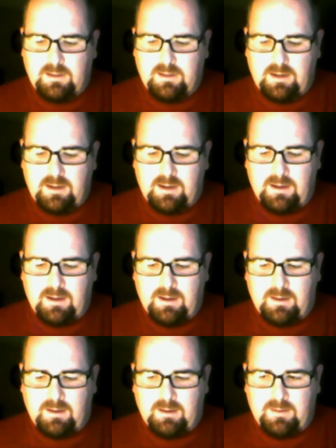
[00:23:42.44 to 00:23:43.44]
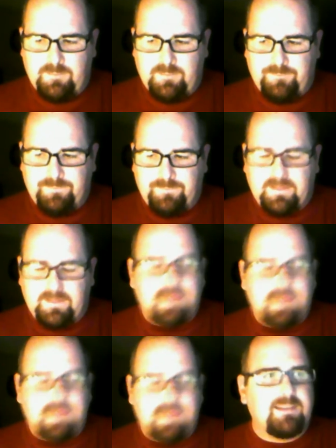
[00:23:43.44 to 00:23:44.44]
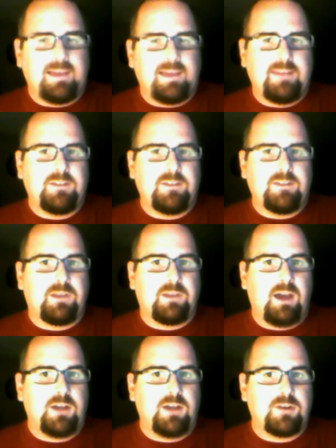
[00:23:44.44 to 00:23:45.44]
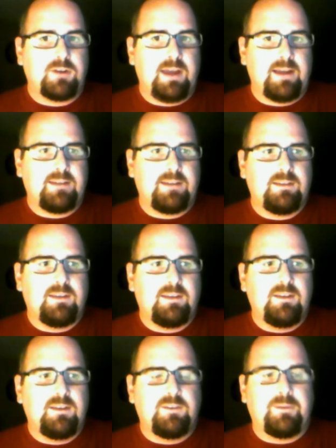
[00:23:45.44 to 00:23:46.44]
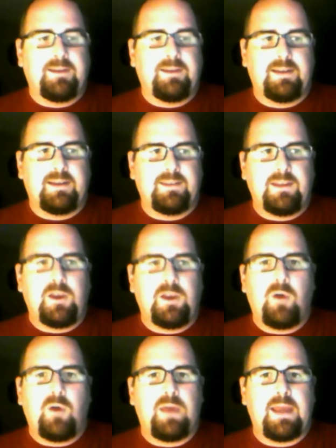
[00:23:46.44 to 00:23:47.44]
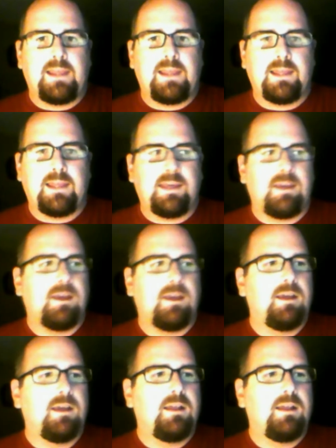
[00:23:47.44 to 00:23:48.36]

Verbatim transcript: uh, I think it's the last year of his contract, so he's not going to say no to anything.